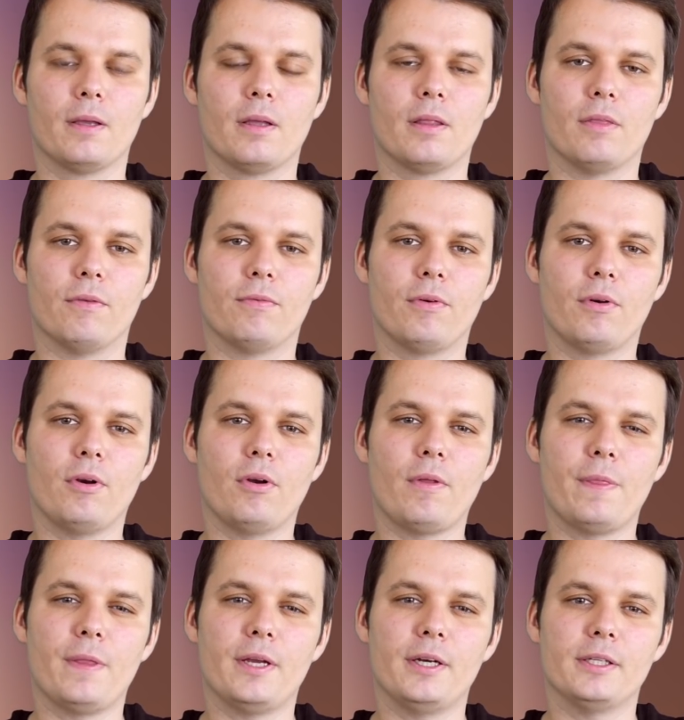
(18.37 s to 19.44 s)
The photo
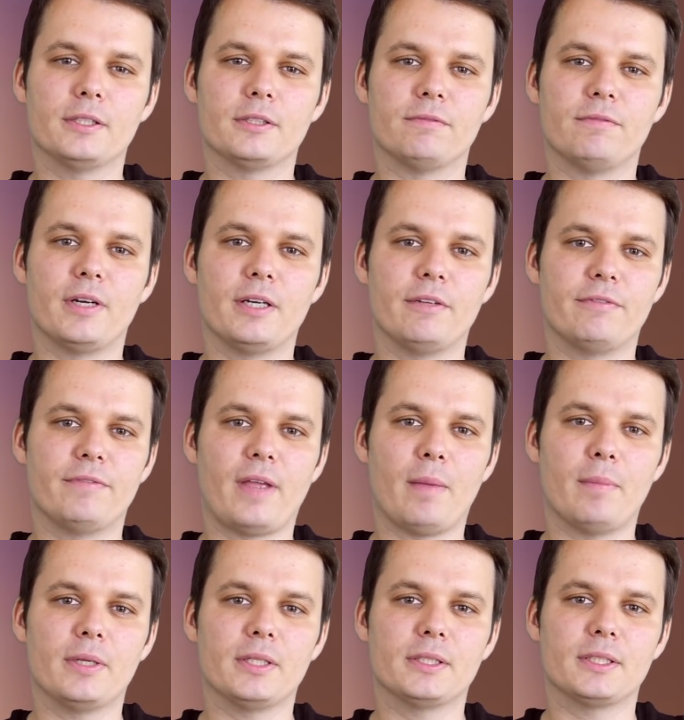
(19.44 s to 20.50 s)
that is very
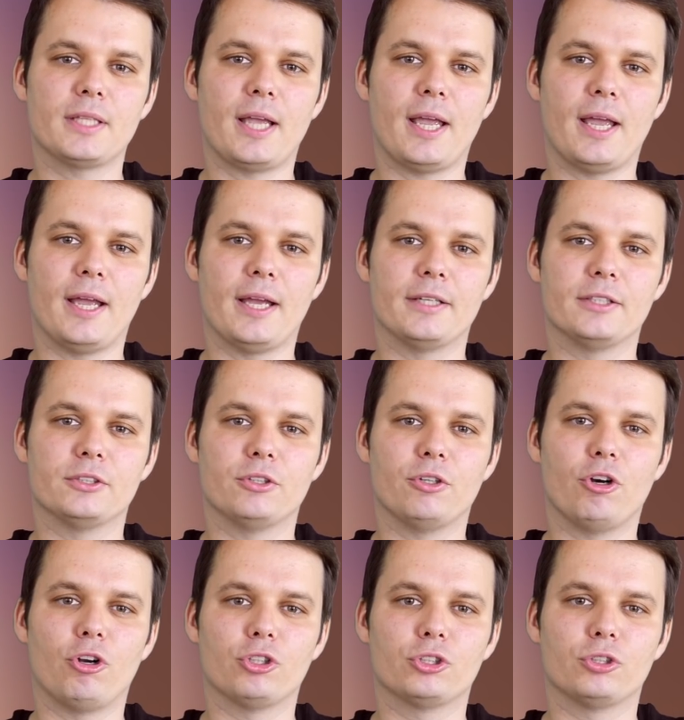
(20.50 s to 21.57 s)
famous and
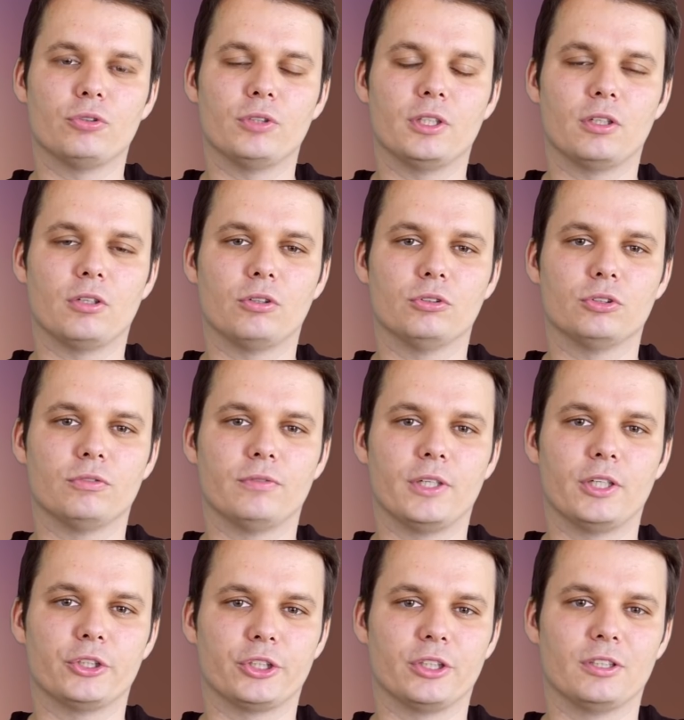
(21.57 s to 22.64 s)
also a little
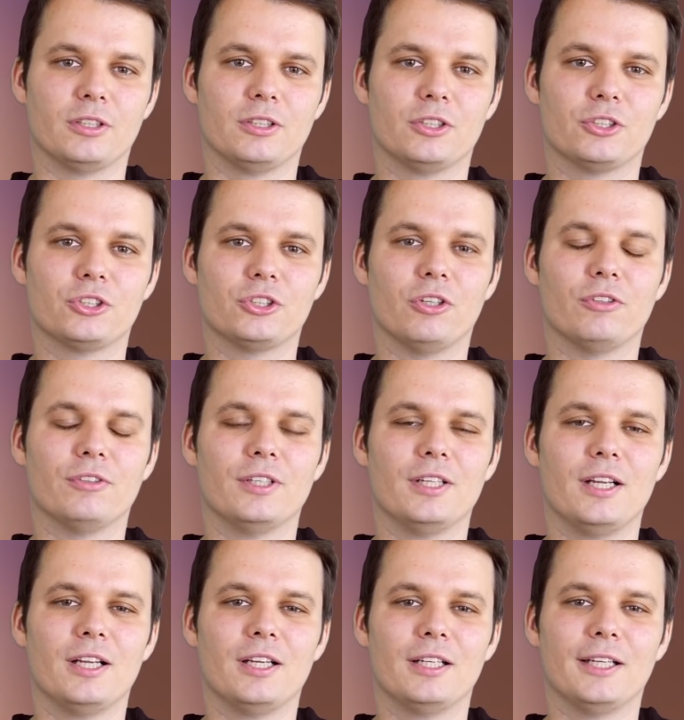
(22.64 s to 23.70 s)
controversial. So
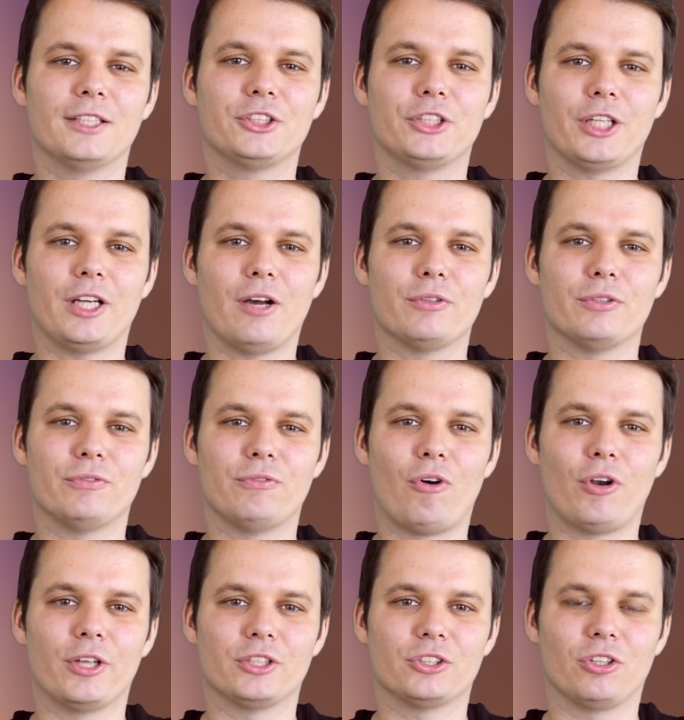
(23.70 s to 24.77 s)
let's check out the
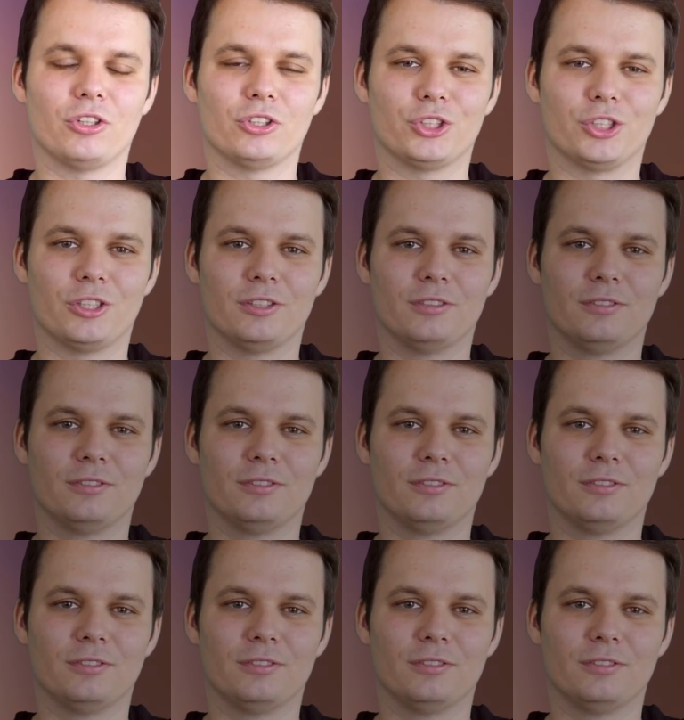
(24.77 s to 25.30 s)
falling soldier.